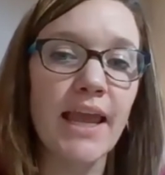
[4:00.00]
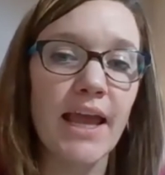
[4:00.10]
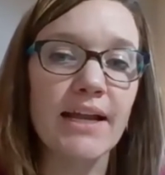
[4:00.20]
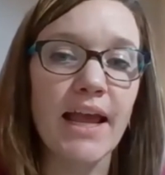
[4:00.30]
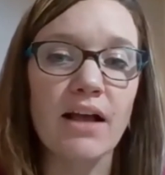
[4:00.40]

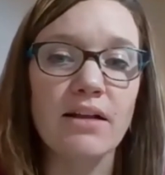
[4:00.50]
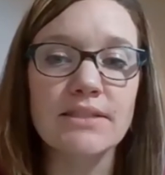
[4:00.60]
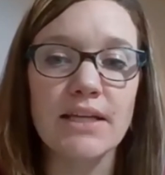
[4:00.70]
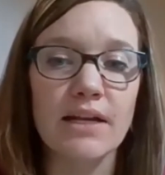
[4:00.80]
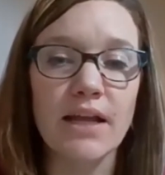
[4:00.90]
can
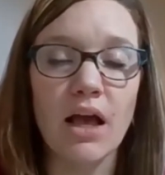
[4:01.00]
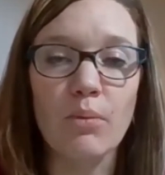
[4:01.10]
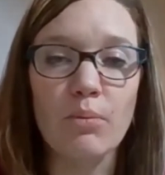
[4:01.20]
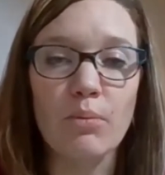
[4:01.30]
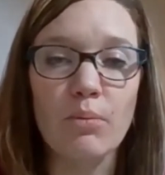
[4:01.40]
LDN
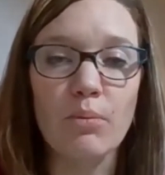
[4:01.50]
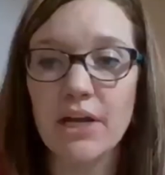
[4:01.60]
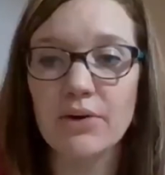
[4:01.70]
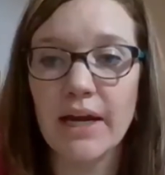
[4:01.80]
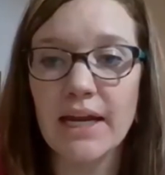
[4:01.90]
help with
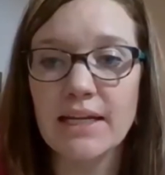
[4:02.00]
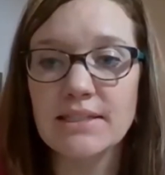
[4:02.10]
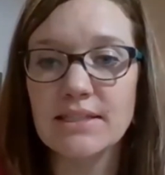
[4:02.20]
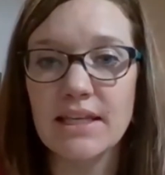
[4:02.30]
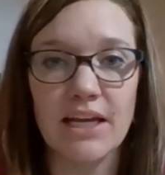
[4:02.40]

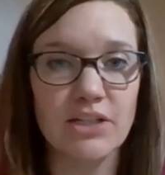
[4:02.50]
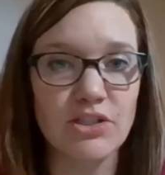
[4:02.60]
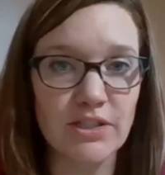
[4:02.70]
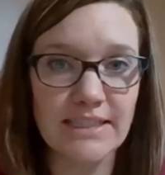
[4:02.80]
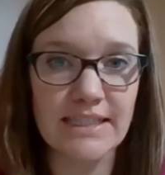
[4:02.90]
migraines? The
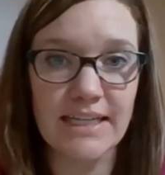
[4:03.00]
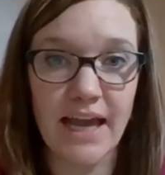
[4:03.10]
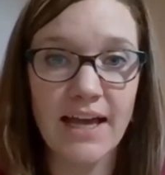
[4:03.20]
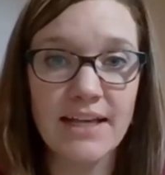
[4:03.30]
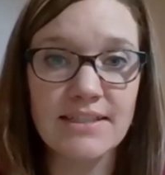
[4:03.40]
answer is
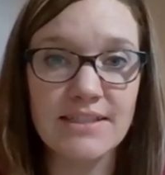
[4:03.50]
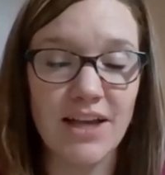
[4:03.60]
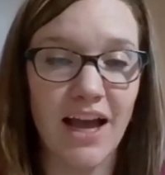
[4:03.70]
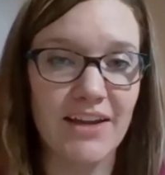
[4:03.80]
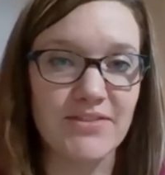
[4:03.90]
yes.
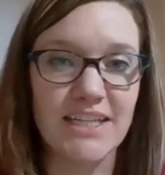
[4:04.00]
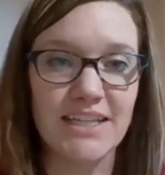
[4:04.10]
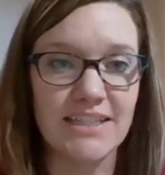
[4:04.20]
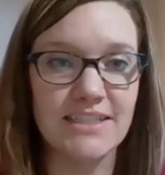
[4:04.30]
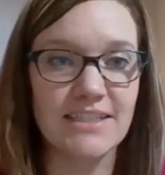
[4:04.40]
I have
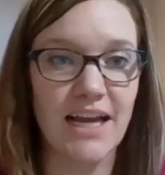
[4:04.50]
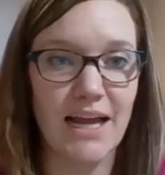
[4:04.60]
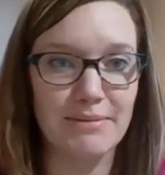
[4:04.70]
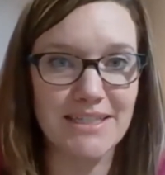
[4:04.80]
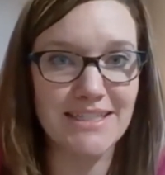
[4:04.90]
seen this
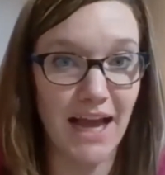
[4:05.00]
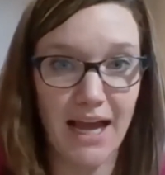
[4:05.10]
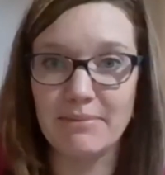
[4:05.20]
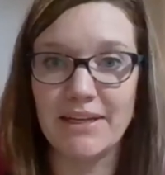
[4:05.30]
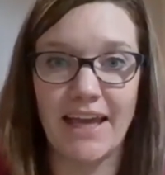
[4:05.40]
time and
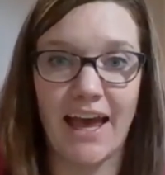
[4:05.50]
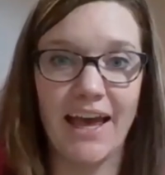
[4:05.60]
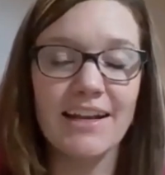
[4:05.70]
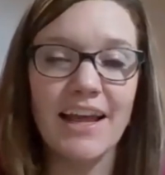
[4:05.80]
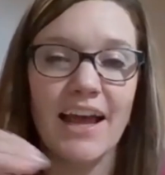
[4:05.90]
time
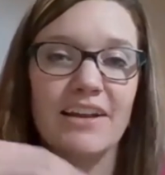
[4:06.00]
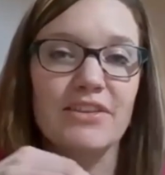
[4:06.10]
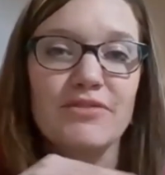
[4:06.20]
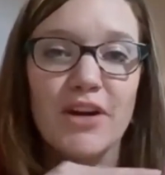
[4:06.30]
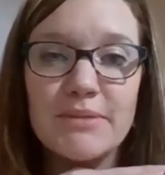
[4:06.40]
again out of
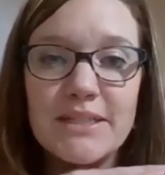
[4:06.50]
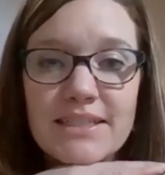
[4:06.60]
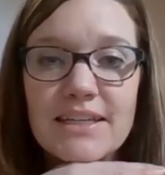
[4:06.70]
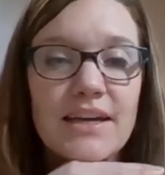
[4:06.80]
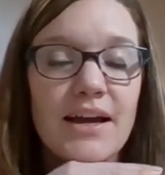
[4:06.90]
the
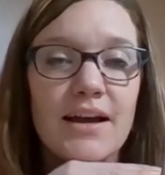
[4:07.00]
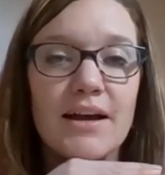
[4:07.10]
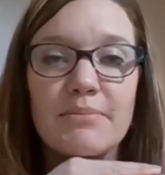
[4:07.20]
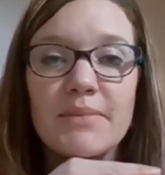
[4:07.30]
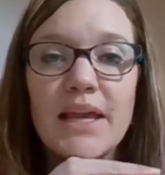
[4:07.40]
pharmacy.
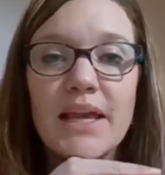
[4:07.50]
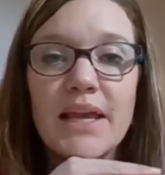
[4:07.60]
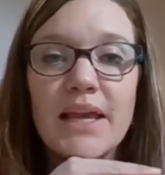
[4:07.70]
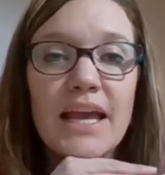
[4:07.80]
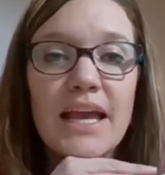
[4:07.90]

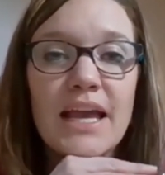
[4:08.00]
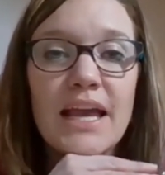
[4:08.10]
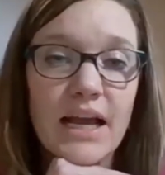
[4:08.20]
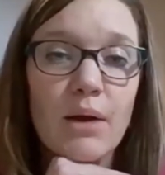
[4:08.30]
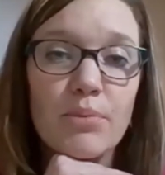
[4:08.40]
Yes, it
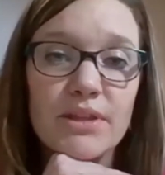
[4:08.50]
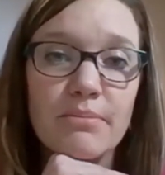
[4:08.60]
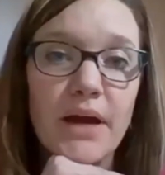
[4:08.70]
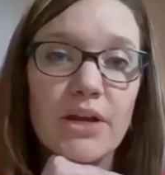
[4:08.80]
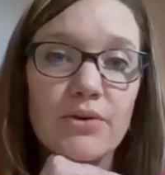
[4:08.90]
can help with
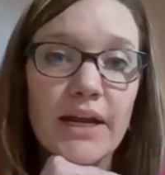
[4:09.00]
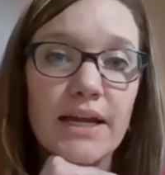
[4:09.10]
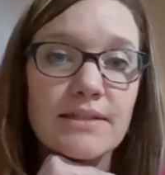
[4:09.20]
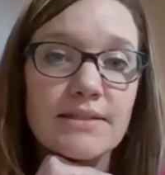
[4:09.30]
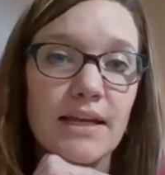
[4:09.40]

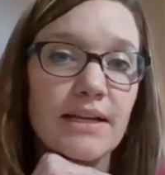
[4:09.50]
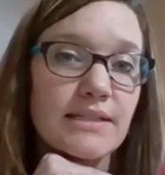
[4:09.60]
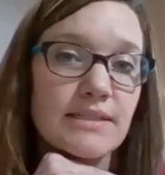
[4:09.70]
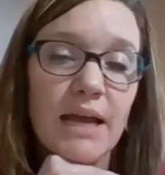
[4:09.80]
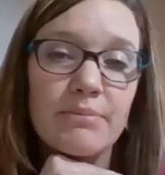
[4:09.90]
migraines,
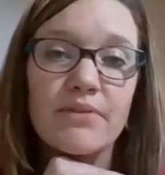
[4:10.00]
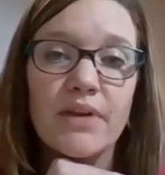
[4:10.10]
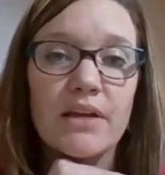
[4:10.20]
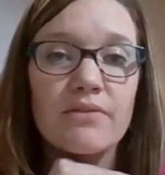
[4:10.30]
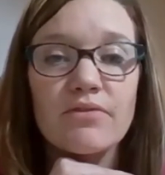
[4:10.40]
any type of
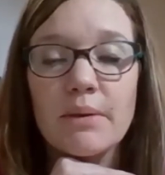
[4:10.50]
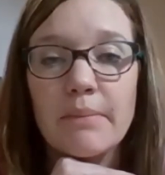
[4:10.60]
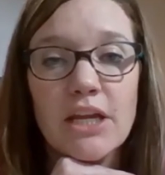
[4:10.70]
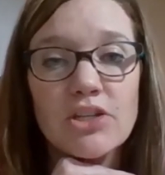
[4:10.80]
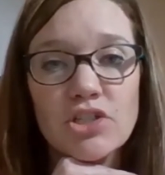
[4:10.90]

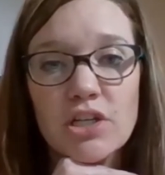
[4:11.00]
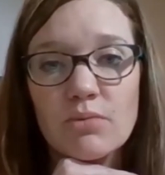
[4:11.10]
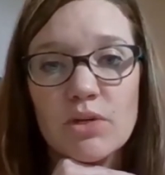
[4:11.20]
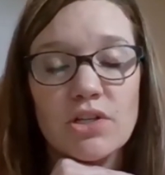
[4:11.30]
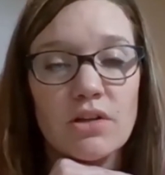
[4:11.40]

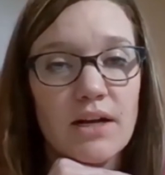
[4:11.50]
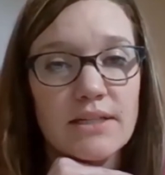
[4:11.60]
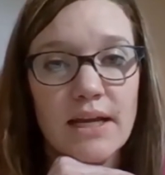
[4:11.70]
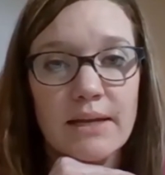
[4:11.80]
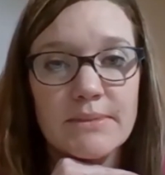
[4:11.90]
inflammation, which a lot
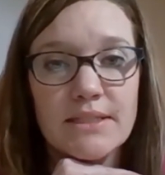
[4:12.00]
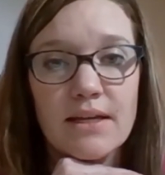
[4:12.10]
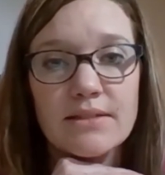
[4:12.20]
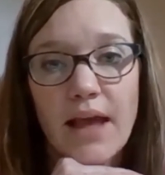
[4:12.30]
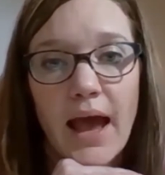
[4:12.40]
of times
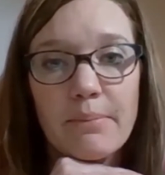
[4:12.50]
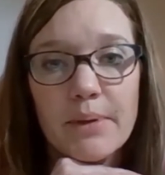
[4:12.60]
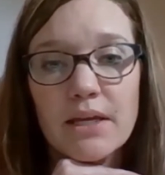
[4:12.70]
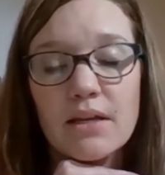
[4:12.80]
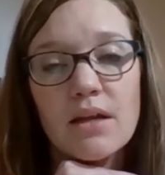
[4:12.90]
does
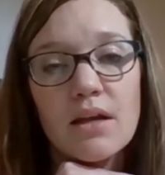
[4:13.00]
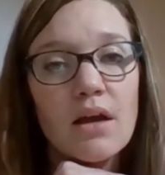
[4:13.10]
happen